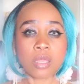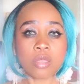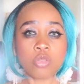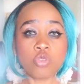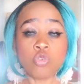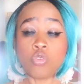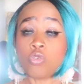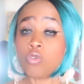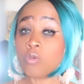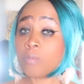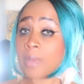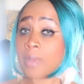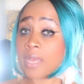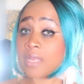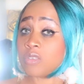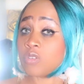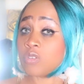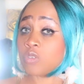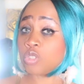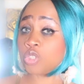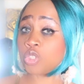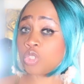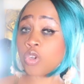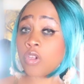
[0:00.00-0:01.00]
you made
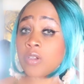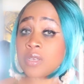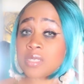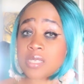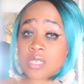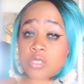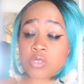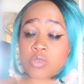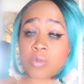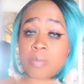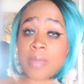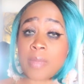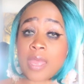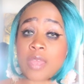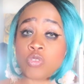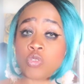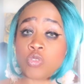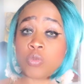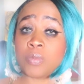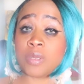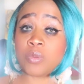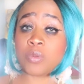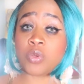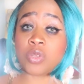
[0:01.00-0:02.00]
your choice as a man
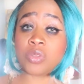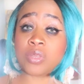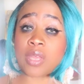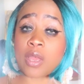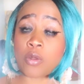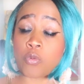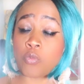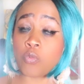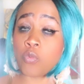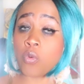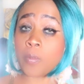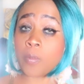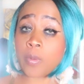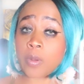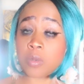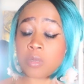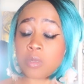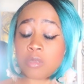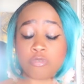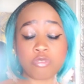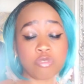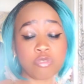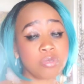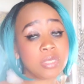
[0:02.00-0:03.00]
to be with that woman.
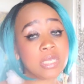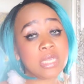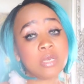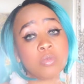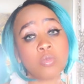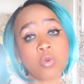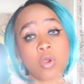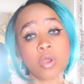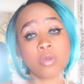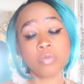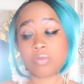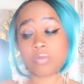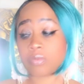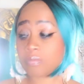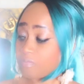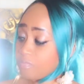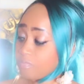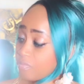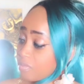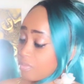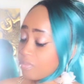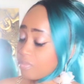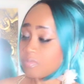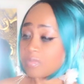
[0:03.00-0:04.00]
If you didn't want,
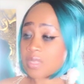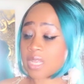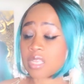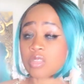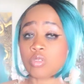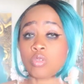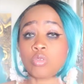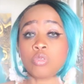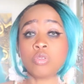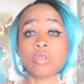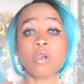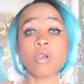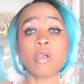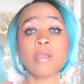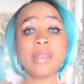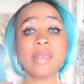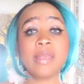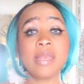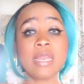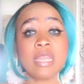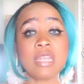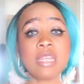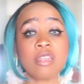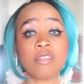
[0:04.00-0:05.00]
take the door
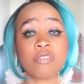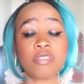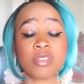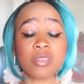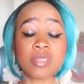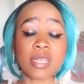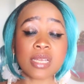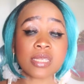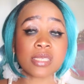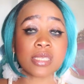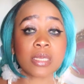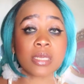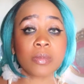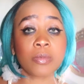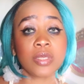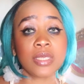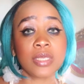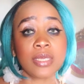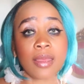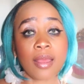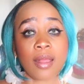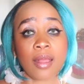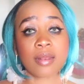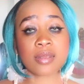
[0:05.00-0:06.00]
and leave and take
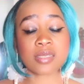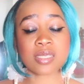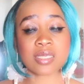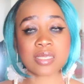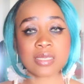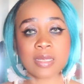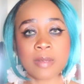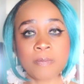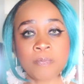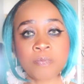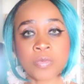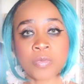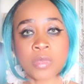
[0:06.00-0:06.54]
somebody else.